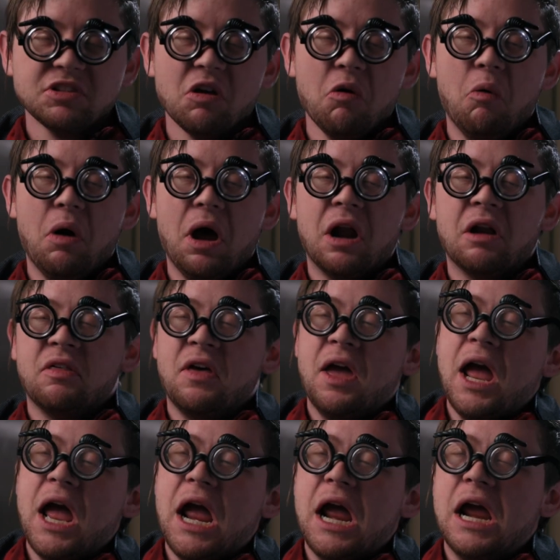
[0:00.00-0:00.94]
where
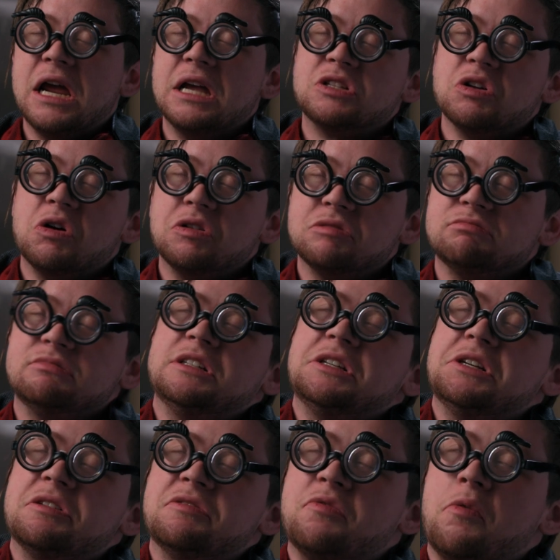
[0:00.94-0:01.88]
they taught
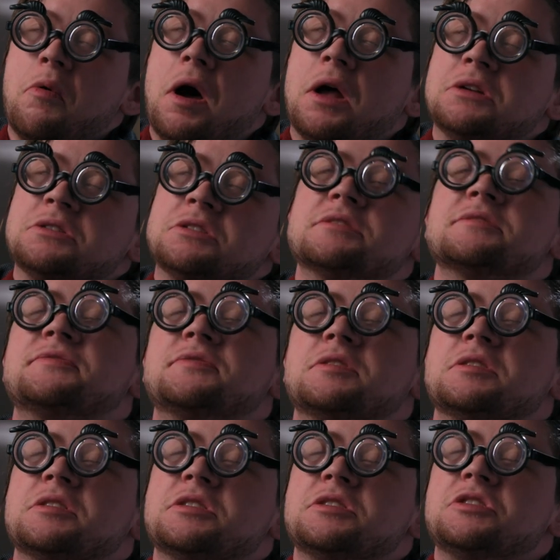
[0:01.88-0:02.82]
me of
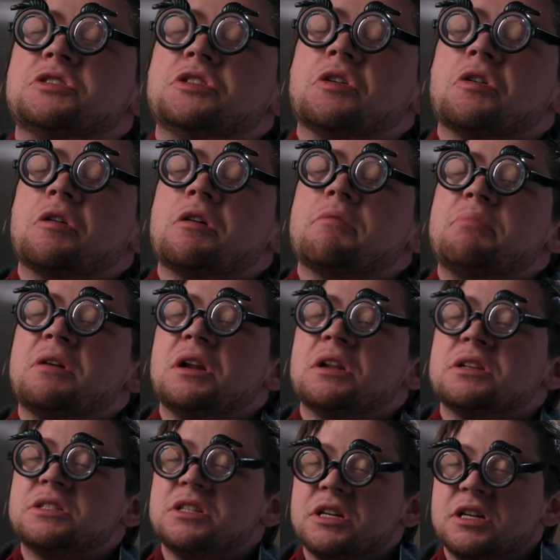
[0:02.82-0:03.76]
wonderful
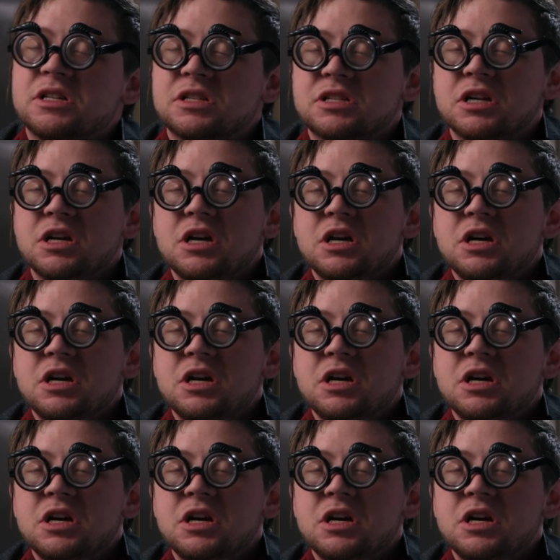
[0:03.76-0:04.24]
endurabilities,